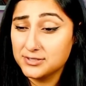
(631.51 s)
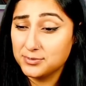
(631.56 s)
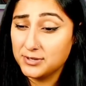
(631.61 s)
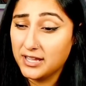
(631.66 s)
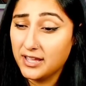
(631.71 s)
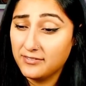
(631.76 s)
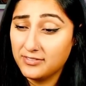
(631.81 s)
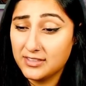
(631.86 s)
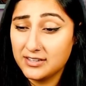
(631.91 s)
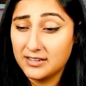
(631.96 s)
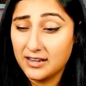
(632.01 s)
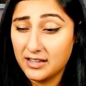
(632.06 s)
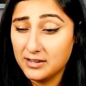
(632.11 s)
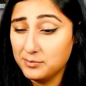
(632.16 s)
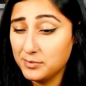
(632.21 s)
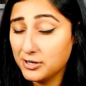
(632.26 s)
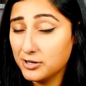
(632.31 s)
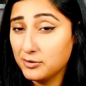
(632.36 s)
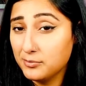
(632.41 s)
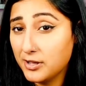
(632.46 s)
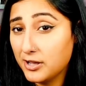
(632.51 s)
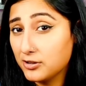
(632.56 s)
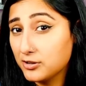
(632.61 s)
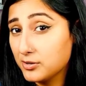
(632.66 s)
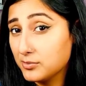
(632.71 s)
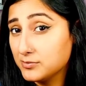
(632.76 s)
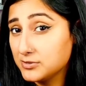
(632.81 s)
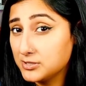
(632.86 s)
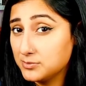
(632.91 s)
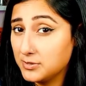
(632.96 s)
We have the Nightmare
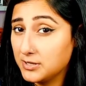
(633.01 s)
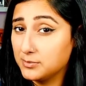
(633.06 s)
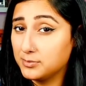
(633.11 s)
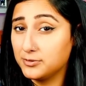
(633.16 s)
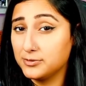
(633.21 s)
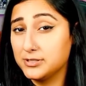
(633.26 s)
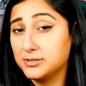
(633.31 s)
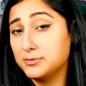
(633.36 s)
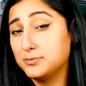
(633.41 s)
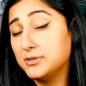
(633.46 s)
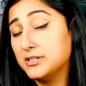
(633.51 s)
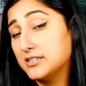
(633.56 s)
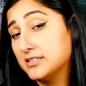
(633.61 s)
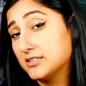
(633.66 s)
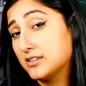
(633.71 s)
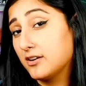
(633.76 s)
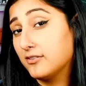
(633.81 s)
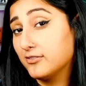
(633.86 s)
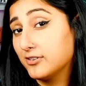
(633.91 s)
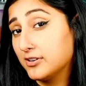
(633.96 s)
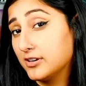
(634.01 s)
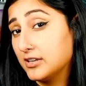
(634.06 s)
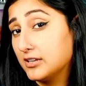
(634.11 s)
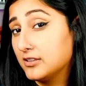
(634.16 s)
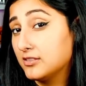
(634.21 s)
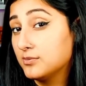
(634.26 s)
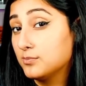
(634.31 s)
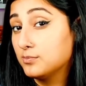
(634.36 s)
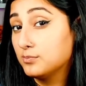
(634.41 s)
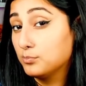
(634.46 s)
Amalgam to be able to be discovered
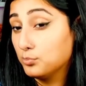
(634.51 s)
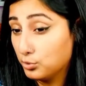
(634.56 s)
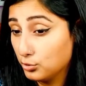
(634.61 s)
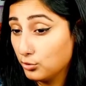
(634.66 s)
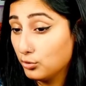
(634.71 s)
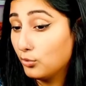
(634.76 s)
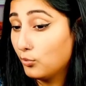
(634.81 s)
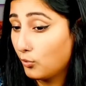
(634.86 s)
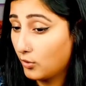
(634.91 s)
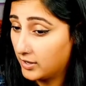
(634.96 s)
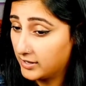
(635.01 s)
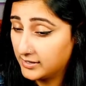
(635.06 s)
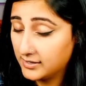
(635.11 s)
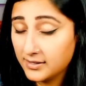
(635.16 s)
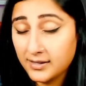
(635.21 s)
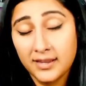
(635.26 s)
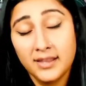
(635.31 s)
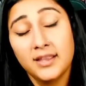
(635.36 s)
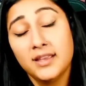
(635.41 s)
in Pool 1.